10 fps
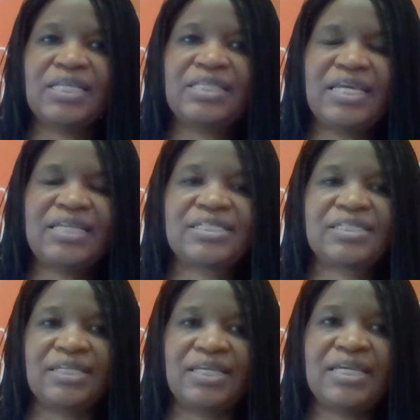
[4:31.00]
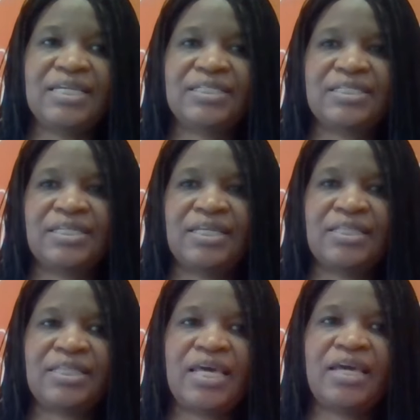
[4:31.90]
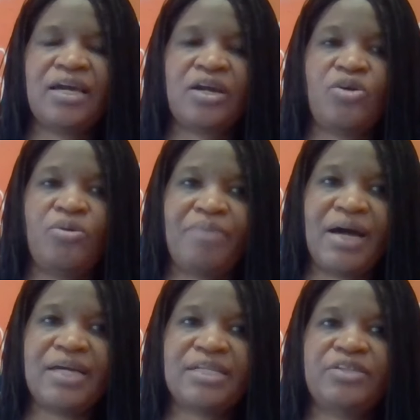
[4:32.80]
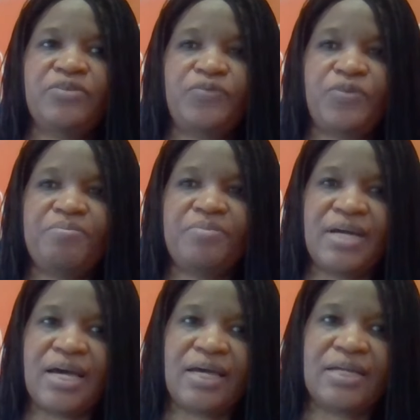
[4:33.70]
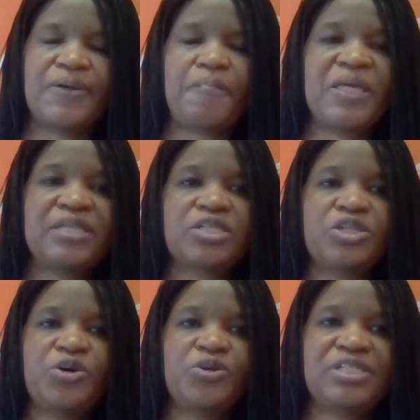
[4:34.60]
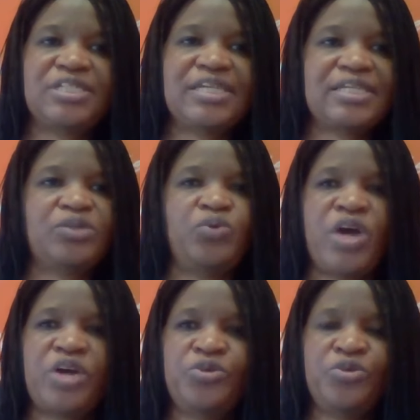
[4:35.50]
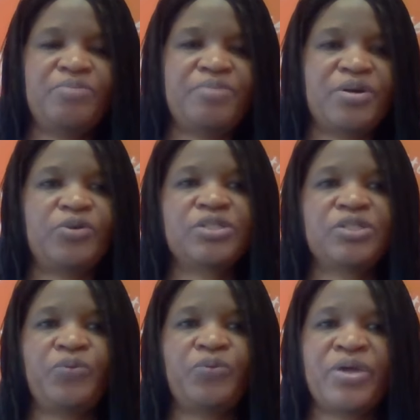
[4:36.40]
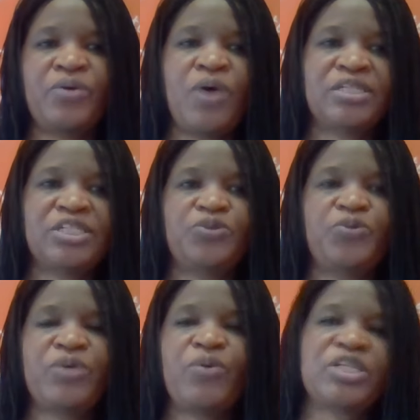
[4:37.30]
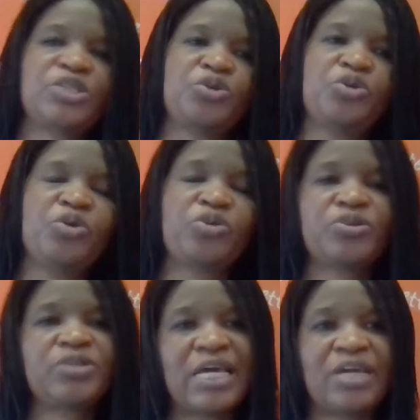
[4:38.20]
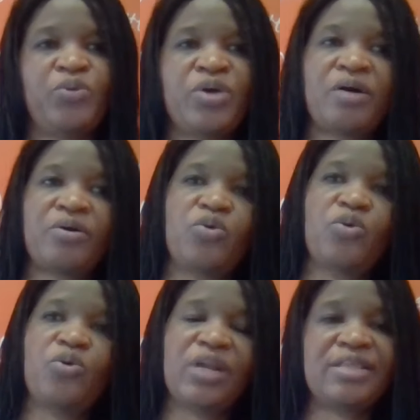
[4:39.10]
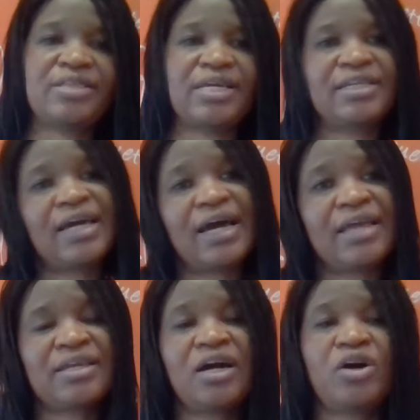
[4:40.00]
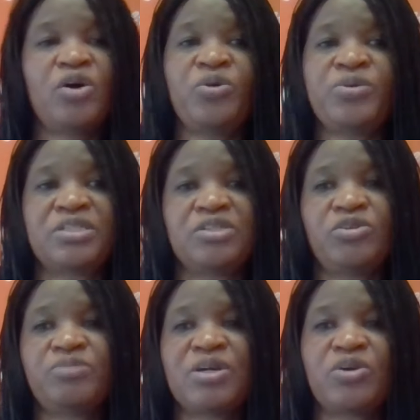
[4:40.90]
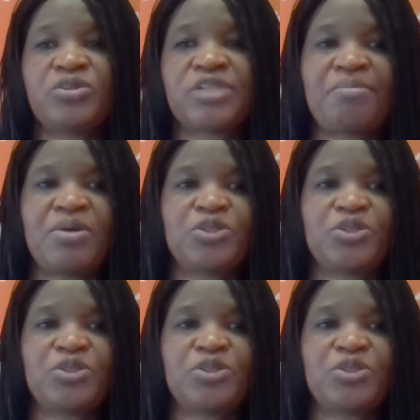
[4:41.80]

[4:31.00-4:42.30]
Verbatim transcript: This is the command from God. It's not just we are doing because we want we want to look like we are cooler than the other, or oh, it's just because I'm